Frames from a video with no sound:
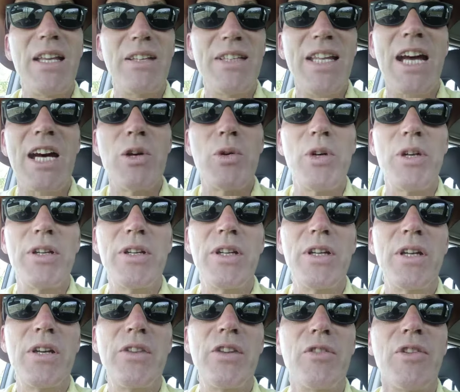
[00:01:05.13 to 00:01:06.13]
Now,
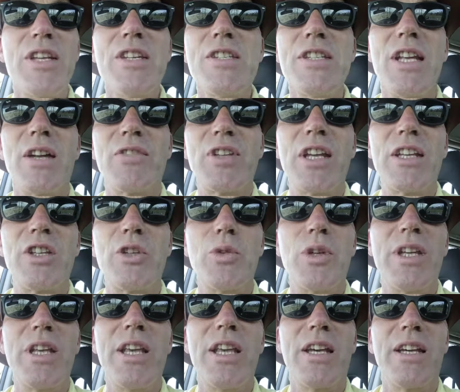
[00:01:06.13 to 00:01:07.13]
the reason I've taken
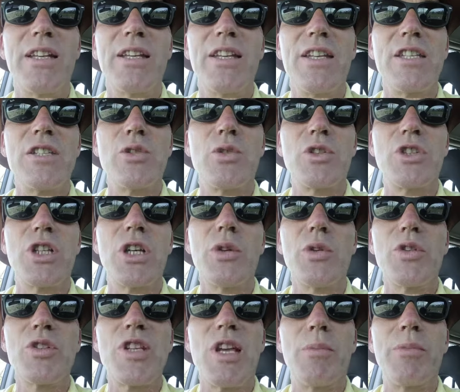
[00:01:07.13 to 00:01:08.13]
you here is to show
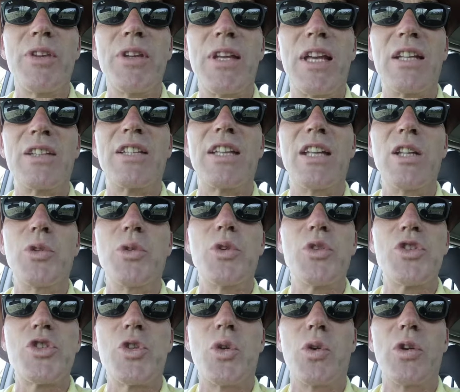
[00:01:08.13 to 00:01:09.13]
you something and tell you
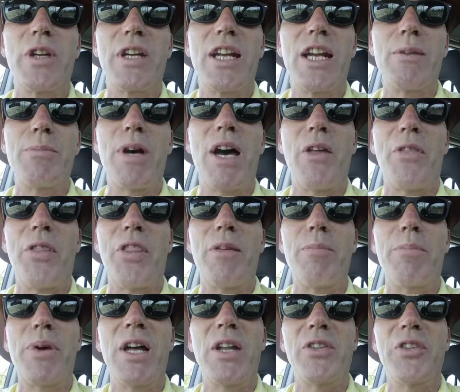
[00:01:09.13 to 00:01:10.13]
a story about the
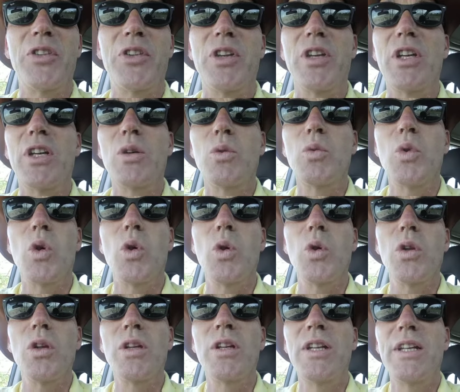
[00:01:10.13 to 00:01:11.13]
Bund
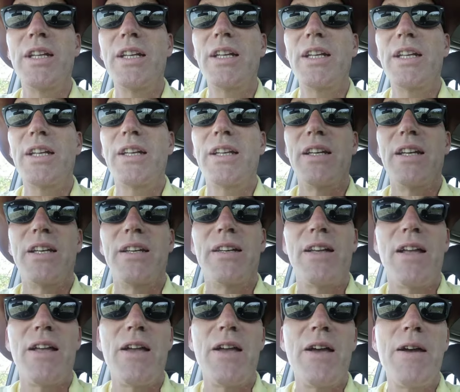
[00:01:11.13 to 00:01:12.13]
wall.
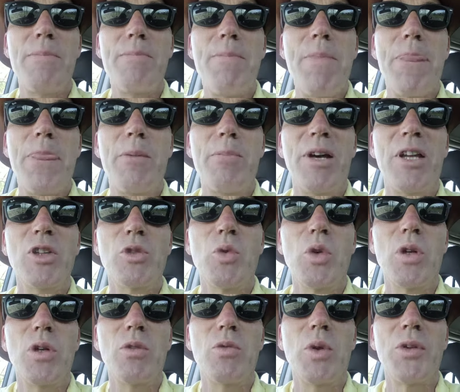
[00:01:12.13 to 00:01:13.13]
The Bund
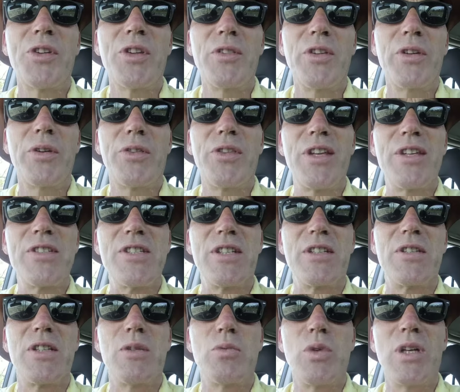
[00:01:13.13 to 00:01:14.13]
wall, what on earth is
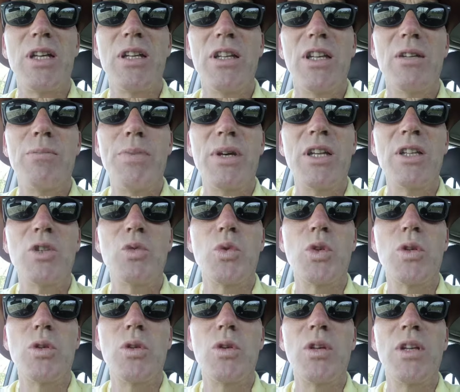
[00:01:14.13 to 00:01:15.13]
it? Well, a Bund
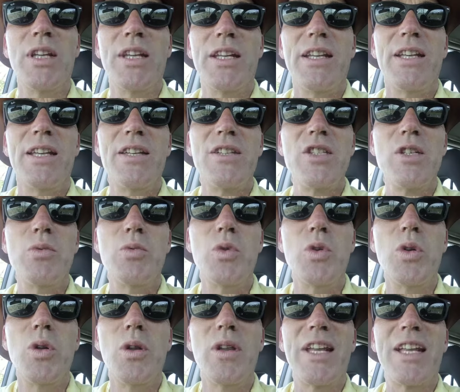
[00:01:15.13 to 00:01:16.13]
wall is a
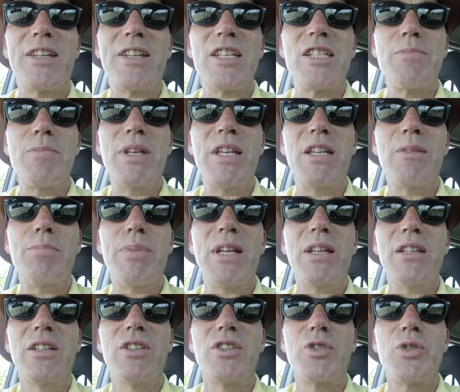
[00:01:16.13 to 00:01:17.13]
wall that is being
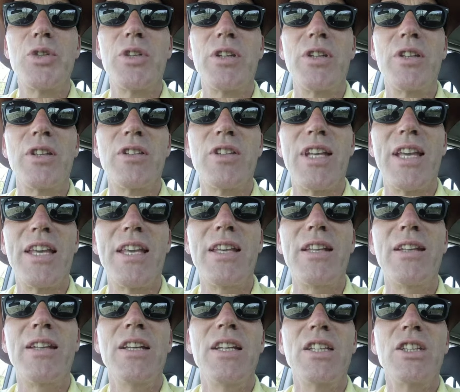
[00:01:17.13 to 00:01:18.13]
built to
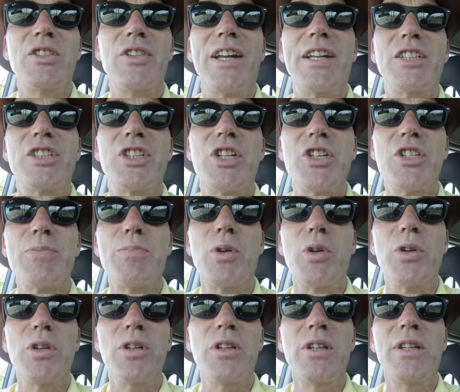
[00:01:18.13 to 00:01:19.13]
contain dredge
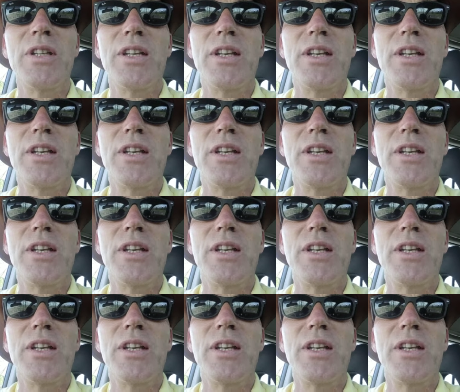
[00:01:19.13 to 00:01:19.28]
spoil.